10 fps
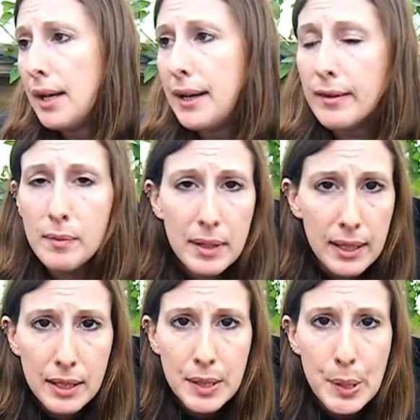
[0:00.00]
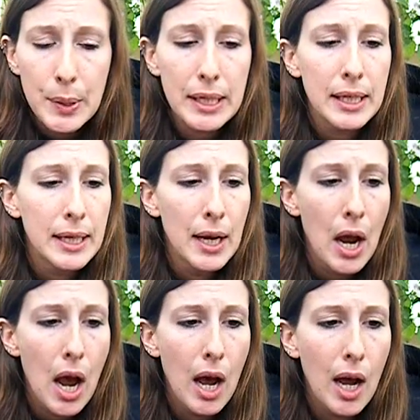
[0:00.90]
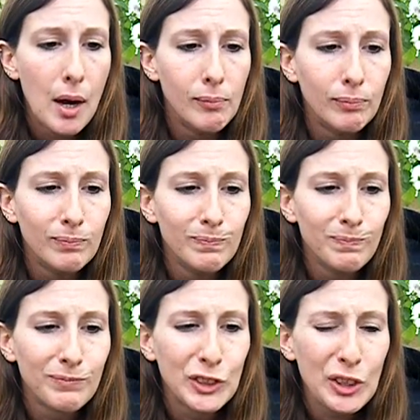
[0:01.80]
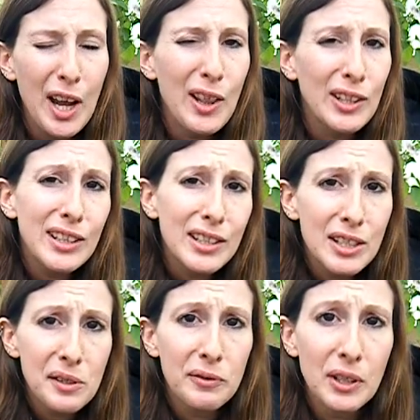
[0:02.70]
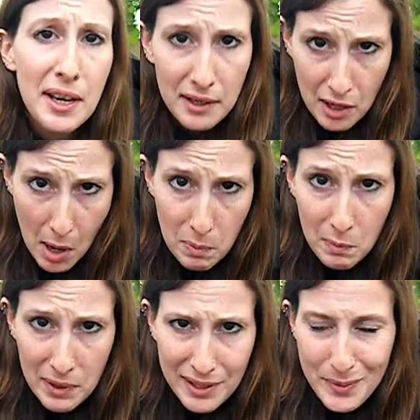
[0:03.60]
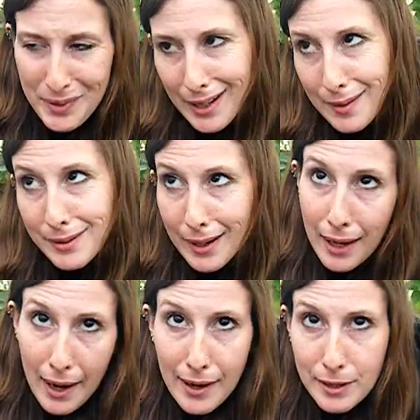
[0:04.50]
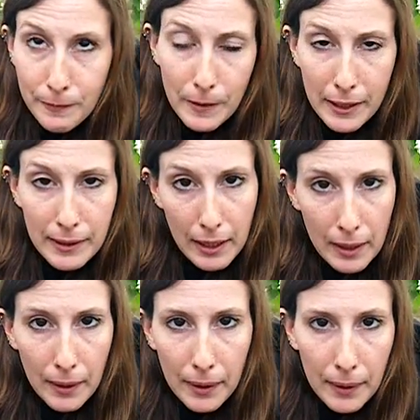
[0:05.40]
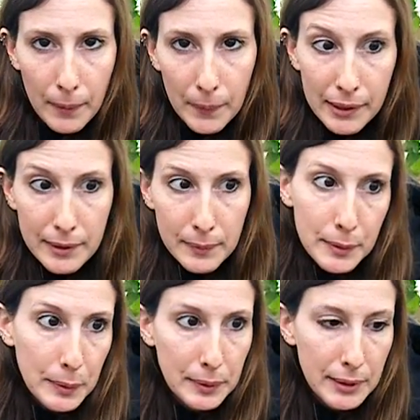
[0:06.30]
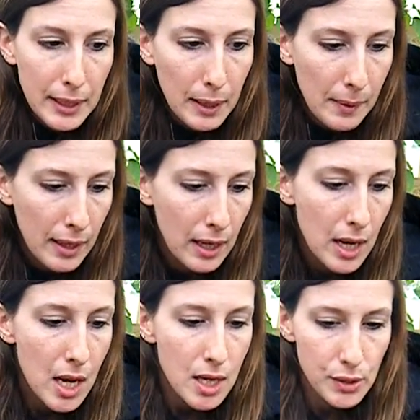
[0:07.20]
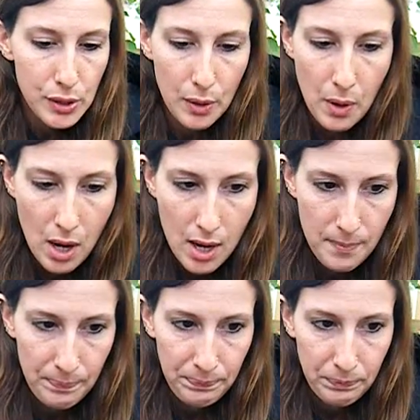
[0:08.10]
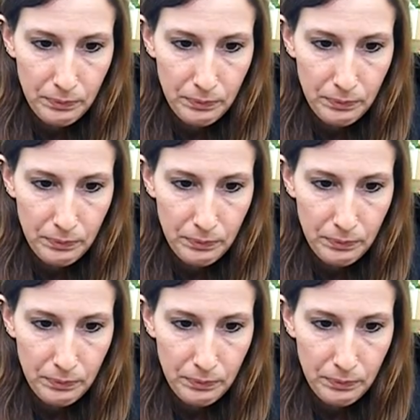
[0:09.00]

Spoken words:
never been into it, so I looked at the deer for like a couple minutes, but then I was like, yeah, it's a freaking deer, you know, what's so exciting about it? So,